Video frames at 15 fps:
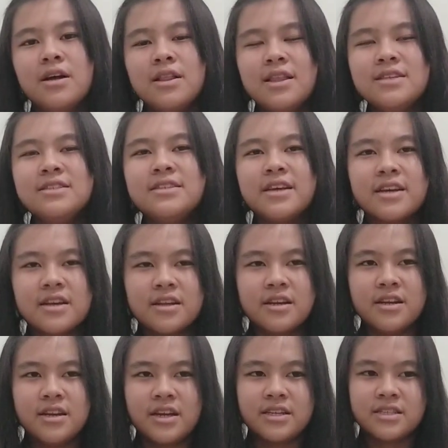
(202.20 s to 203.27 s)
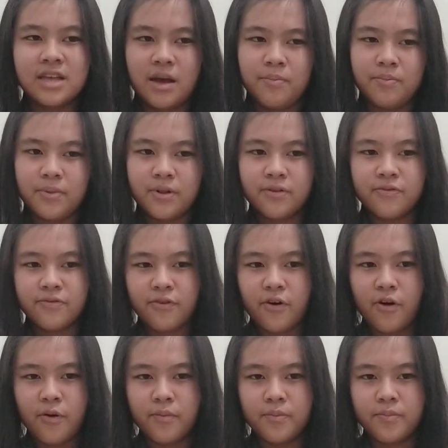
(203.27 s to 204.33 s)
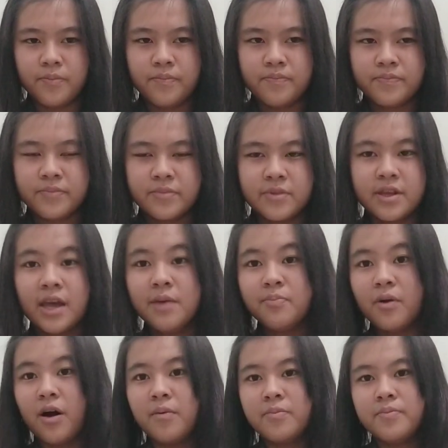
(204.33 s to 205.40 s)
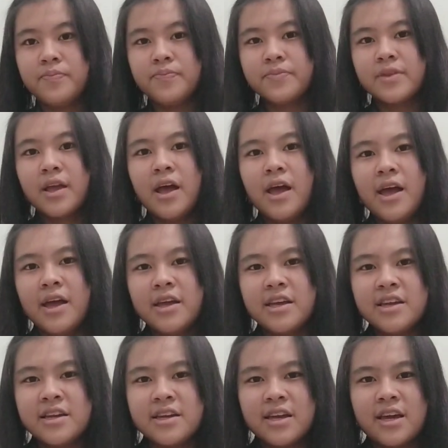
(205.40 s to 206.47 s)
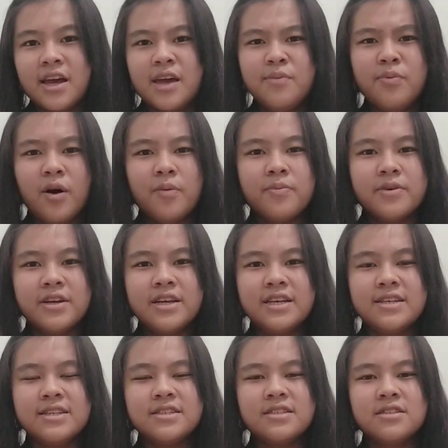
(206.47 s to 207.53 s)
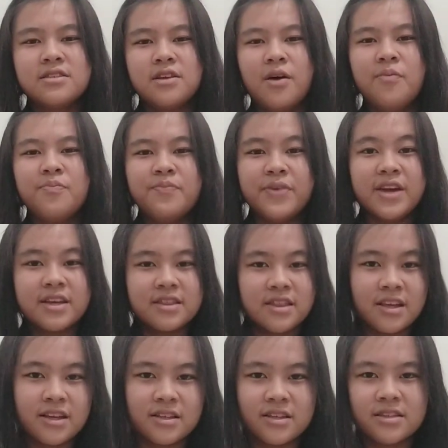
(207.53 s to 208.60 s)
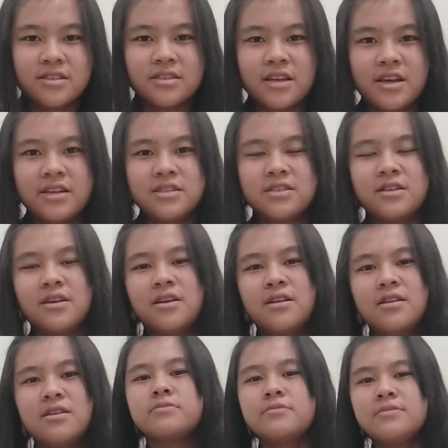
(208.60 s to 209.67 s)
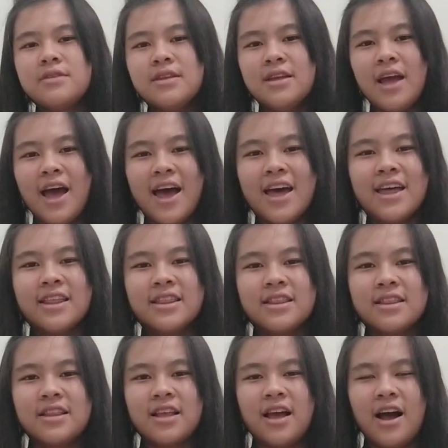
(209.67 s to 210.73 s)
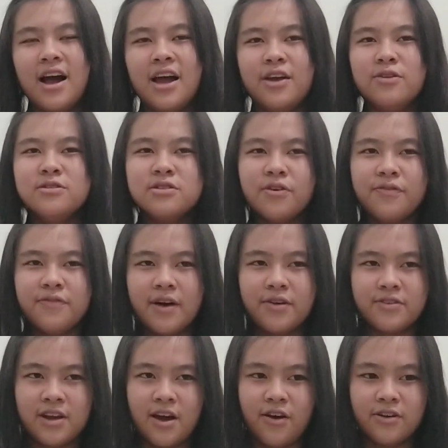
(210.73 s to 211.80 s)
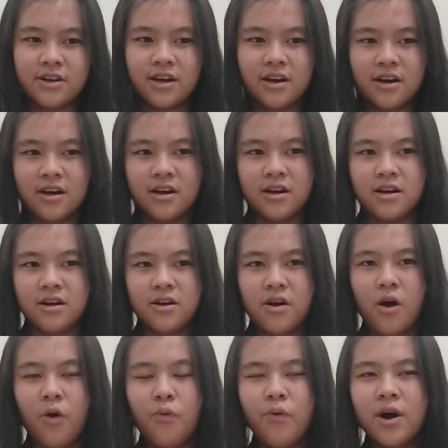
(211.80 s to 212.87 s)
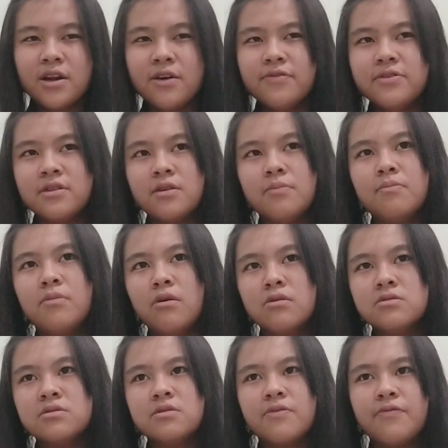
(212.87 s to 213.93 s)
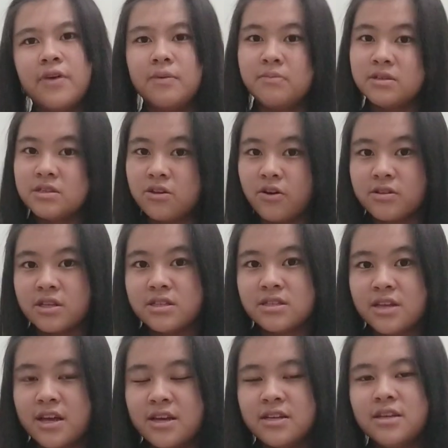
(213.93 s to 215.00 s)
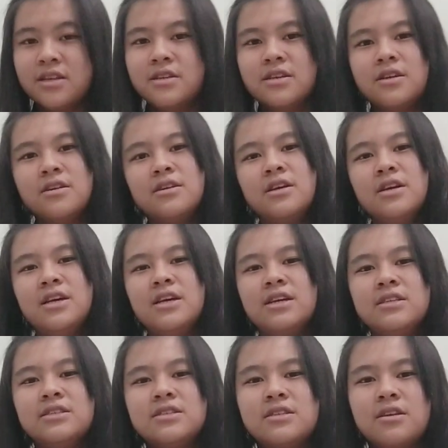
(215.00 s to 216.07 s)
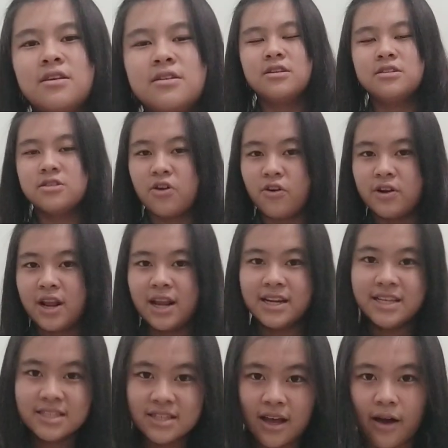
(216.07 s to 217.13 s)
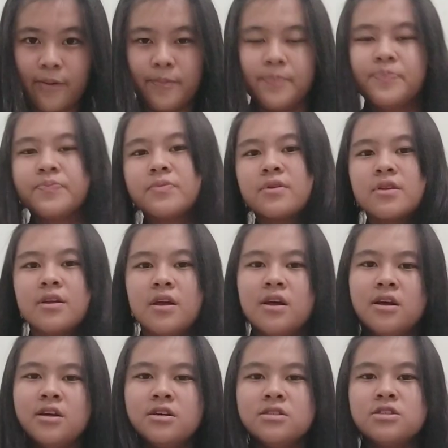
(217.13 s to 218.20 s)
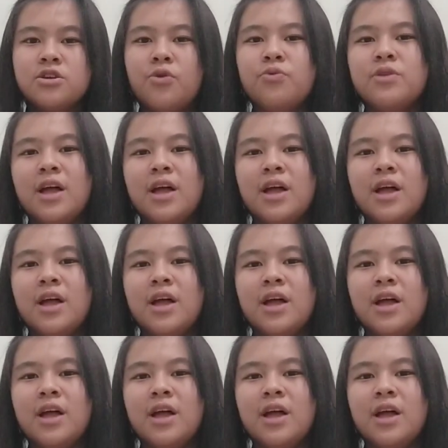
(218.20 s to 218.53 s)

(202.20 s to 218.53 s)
Let's take an example from K-pop. K-pop is a big thing these days. And I also found out one of the most famous songs this day is the song Lalisa. So